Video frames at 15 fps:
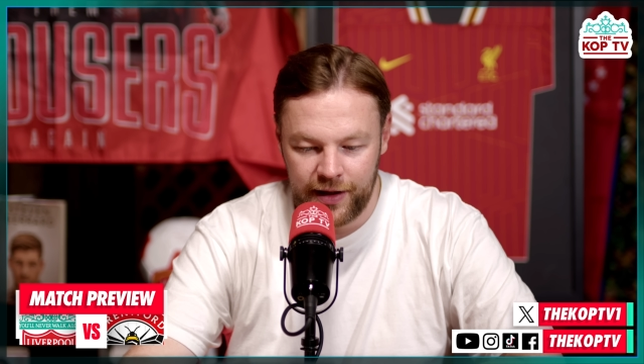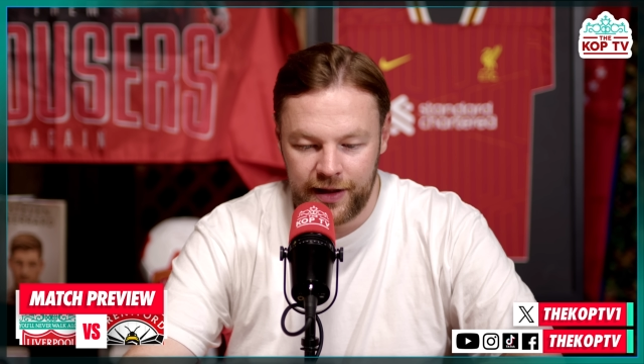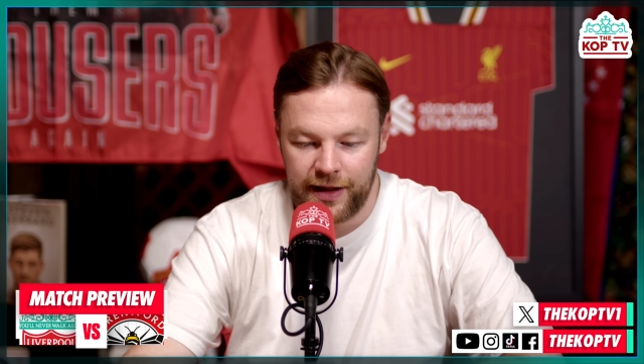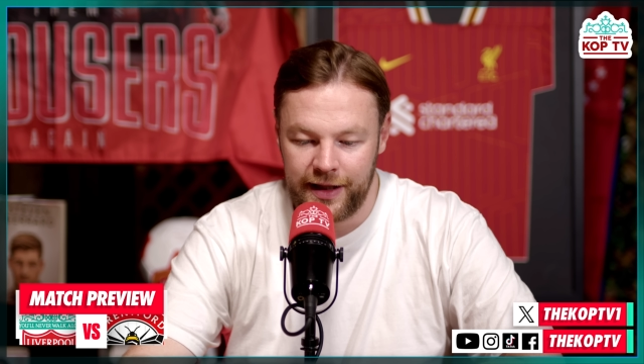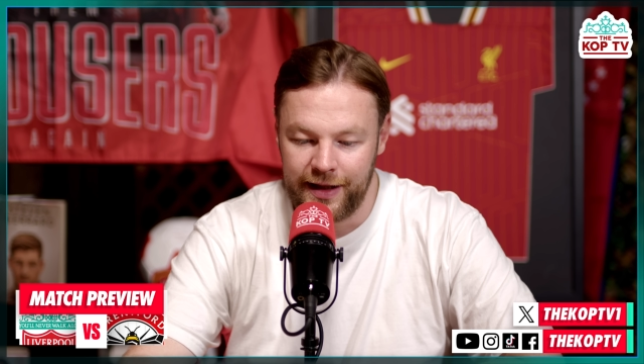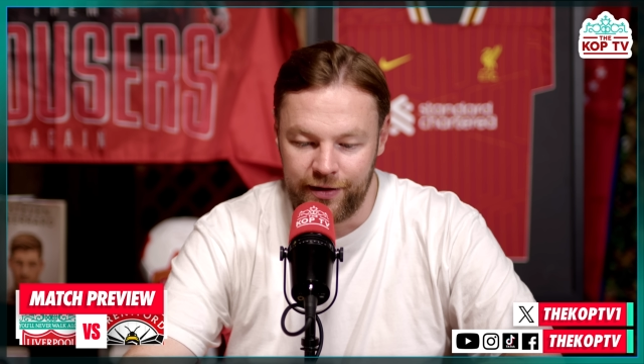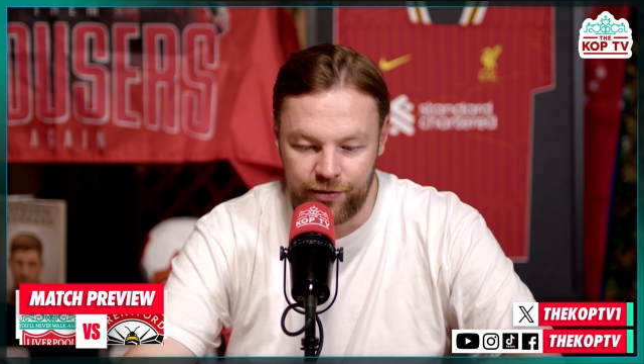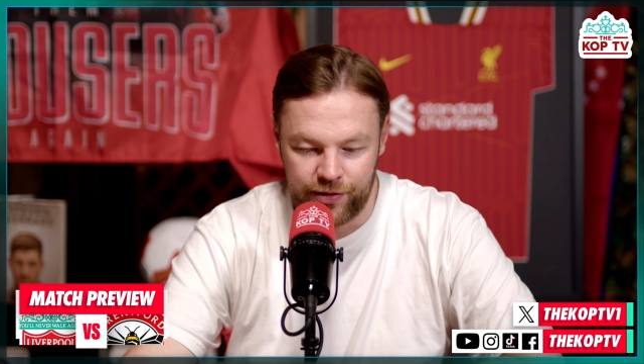
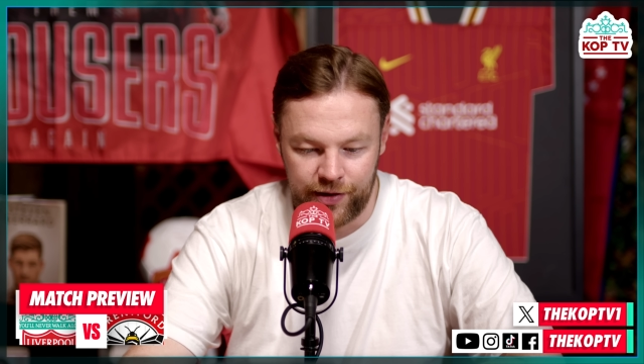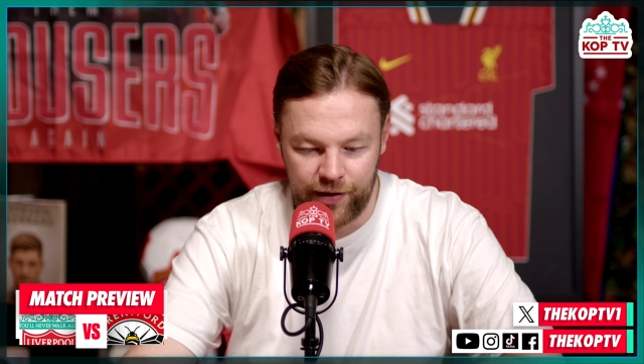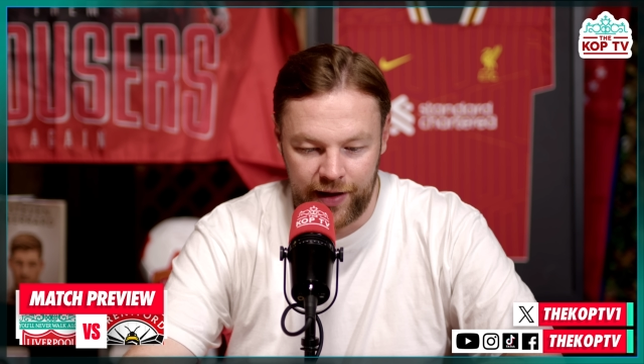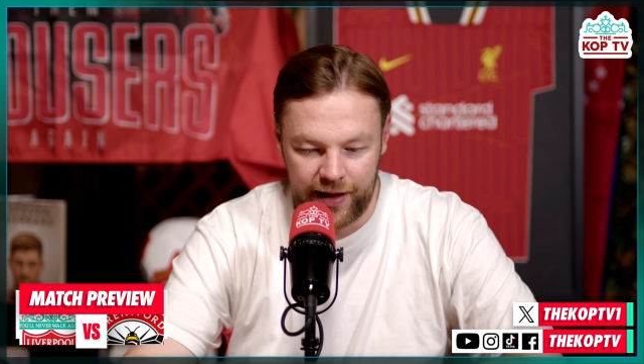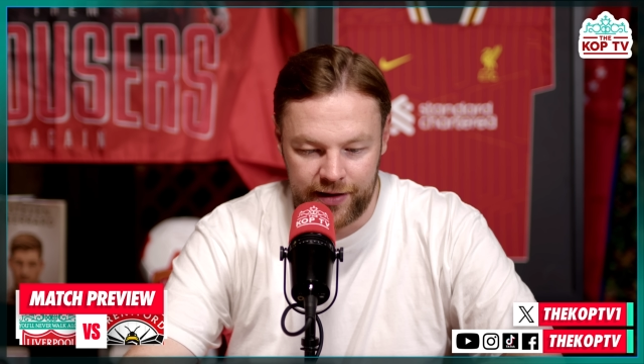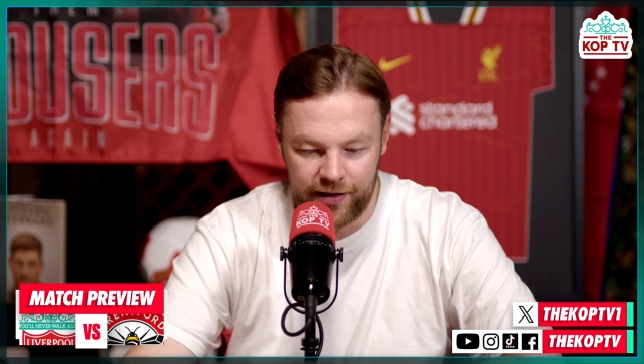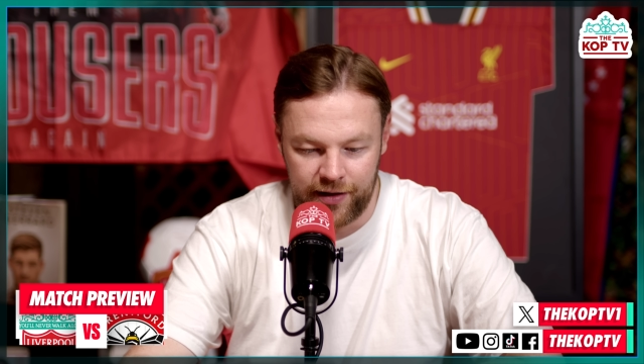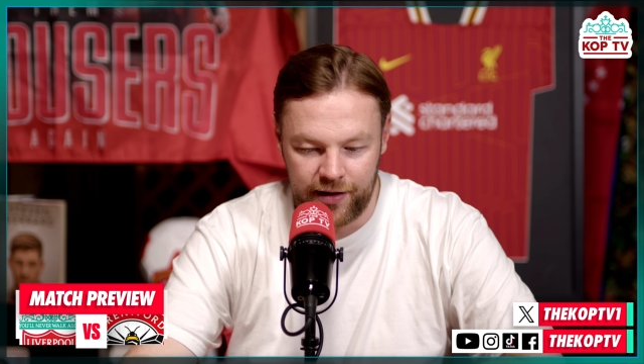he also
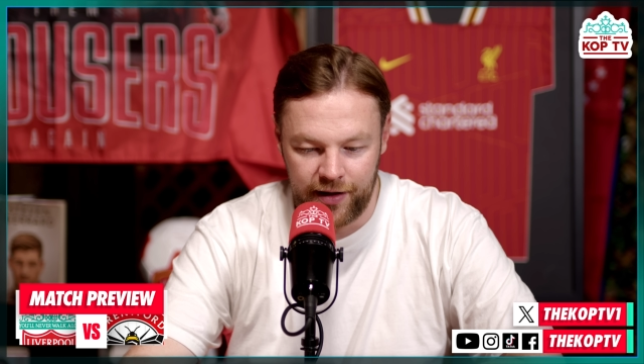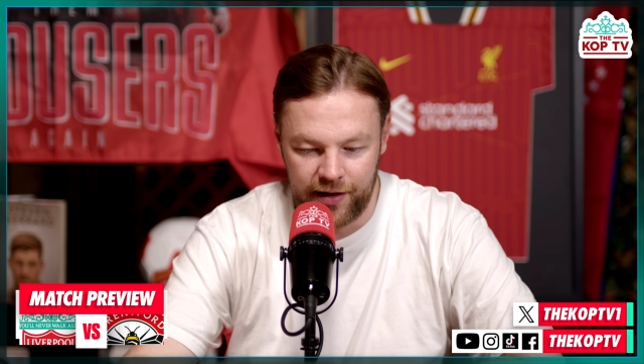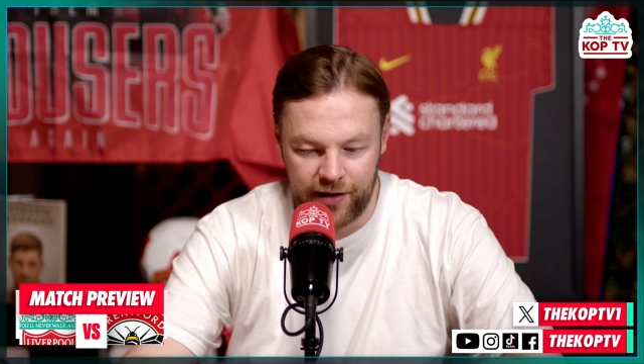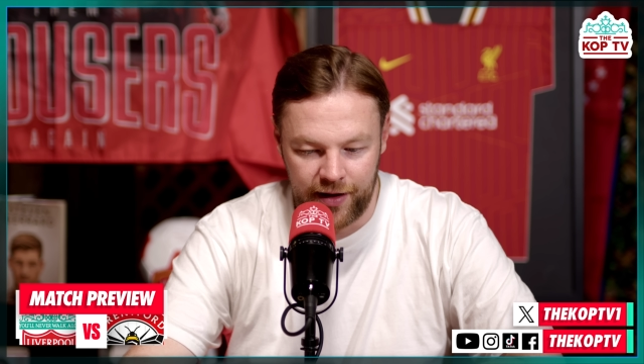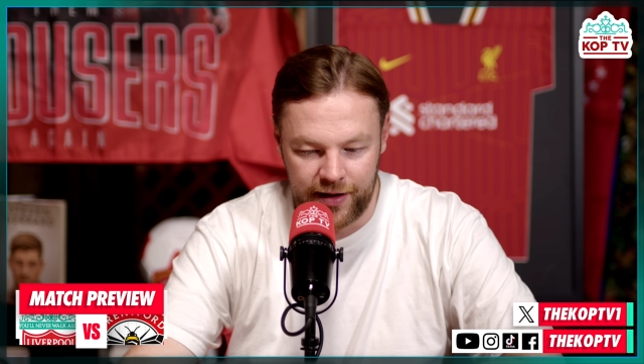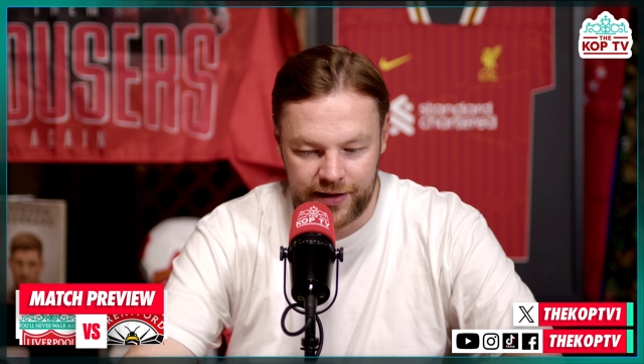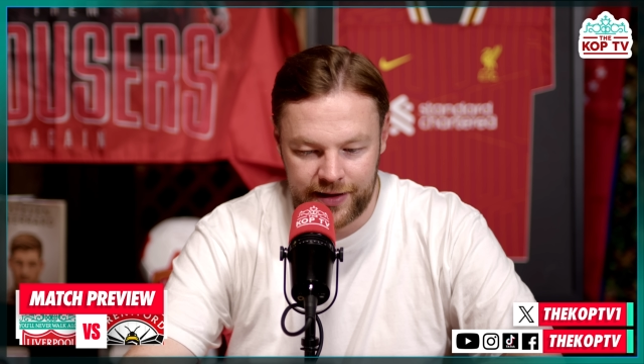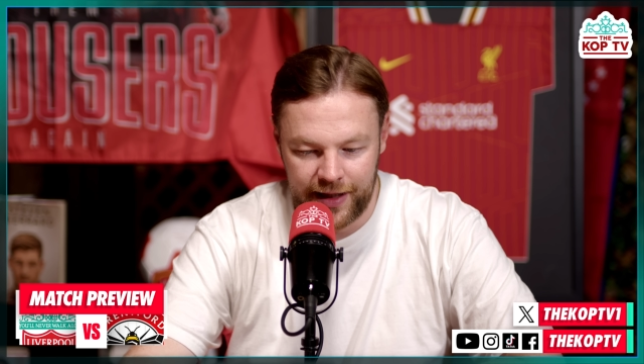had a nice